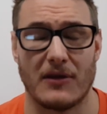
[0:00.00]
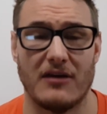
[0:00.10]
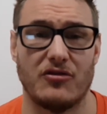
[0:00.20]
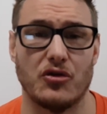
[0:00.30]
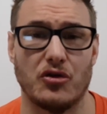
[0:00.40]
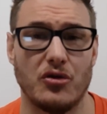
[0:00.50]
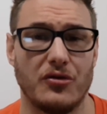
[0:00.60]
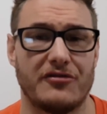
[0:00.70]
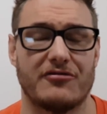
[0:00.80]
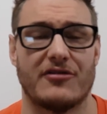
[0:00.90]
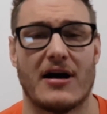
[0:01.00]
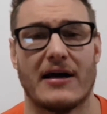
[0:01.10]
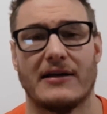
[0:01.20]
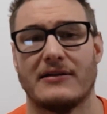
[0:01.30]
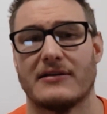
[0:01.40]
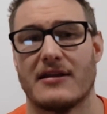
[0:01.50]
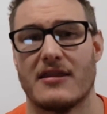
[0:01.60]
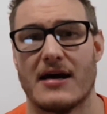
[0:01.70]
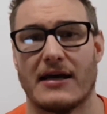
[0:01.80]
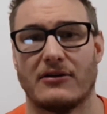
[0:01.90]
If you do find
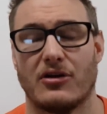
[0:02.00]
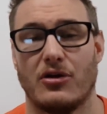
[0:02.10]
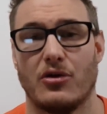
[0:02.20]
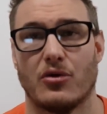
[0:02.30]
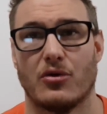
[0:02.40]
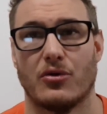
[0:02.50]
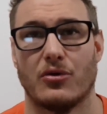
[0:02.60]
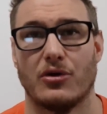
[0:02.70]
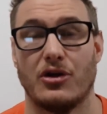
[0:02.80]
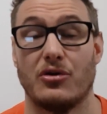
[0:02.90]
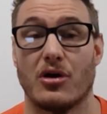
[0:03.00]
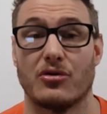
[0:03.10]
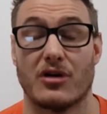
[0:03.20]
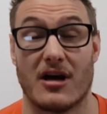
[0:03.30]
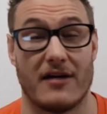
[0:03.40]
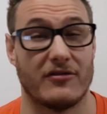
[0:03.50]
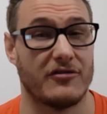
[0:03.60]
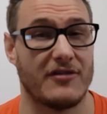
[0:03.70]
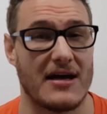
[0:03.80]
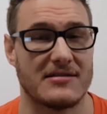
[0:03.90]
that you don't recover
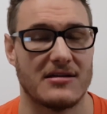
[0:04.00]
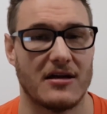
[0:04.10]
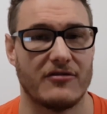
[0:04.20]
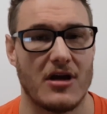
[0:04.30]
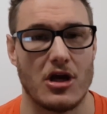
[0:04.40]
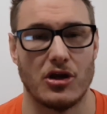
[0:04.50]
fast enough,